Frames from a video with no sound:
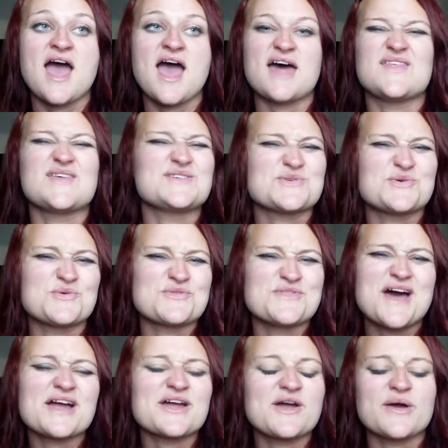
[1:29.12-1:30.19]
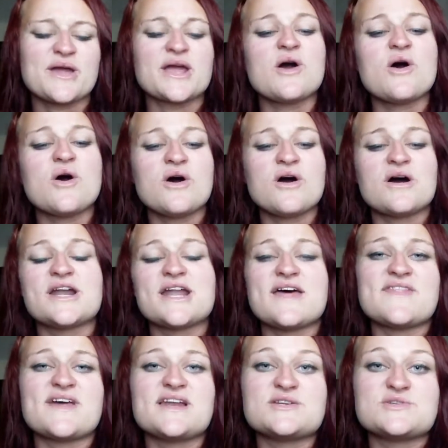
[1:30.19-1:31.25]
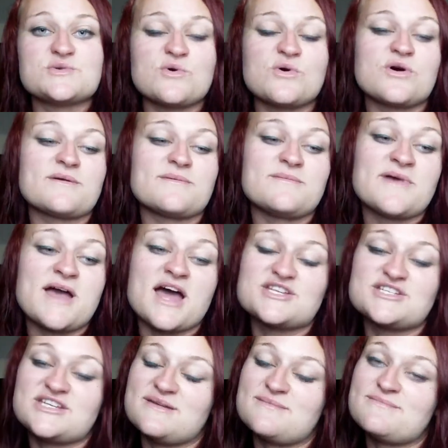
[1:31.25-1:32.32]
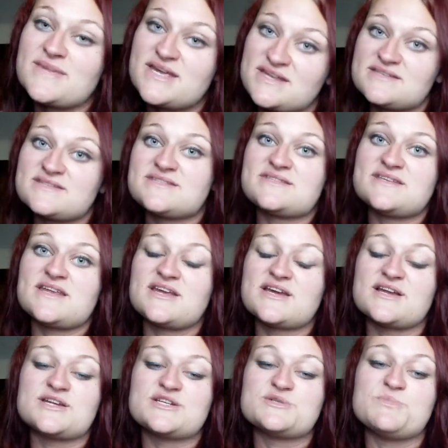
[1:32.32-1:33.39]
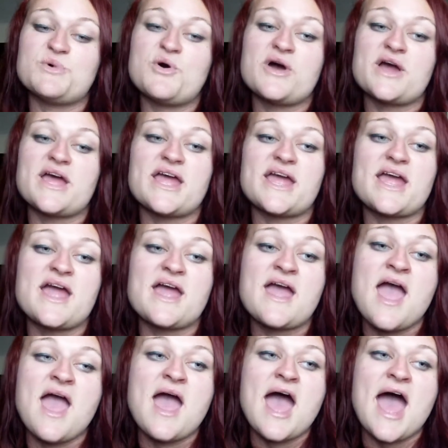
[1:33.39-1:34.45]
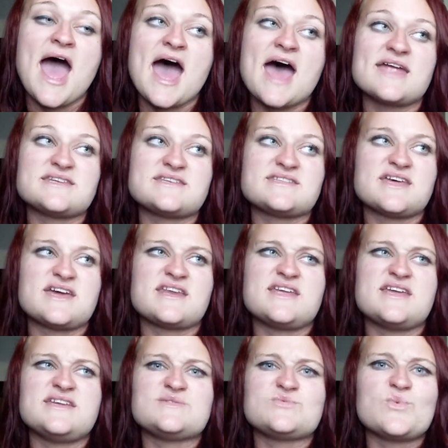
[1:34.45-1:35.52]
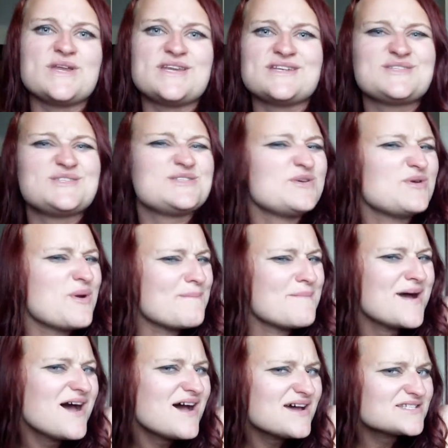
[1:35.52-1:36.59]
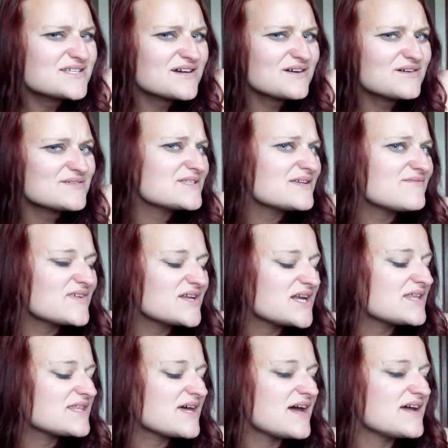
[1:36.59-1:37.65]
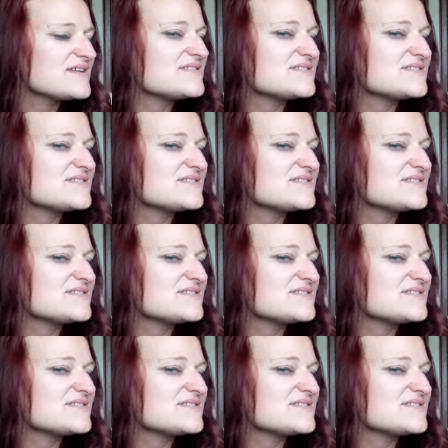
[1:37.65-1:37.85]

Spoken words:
and there's all that going on, and then Little Hawk actually meets an English boy, and then he's witness to a murder or something like that.